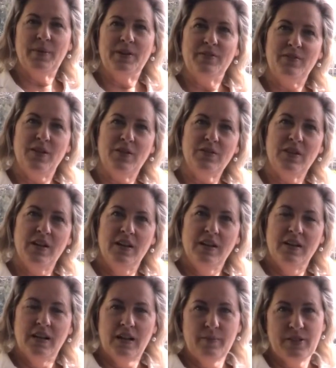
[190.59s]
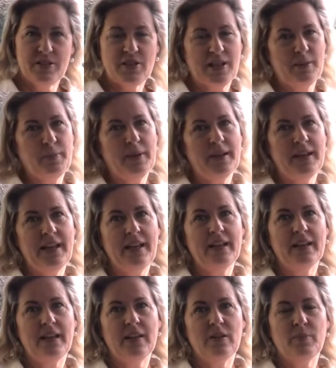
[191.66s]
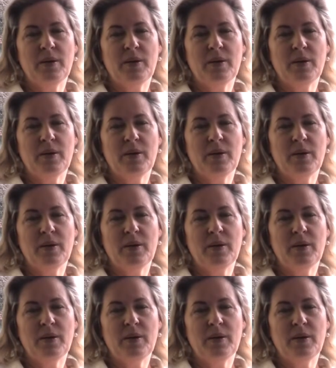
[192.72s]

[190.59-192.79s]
Pinfold. I'm a GP and